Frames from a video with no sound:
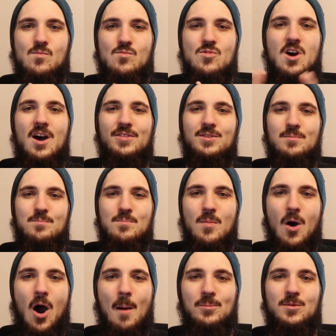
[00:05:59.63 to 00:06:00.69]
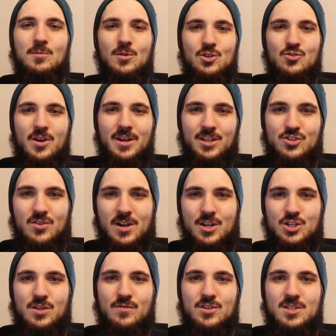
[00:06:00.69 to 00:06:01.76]
not the optimal training
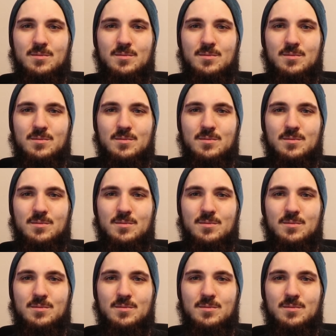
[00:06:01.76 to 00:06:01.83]
strategy for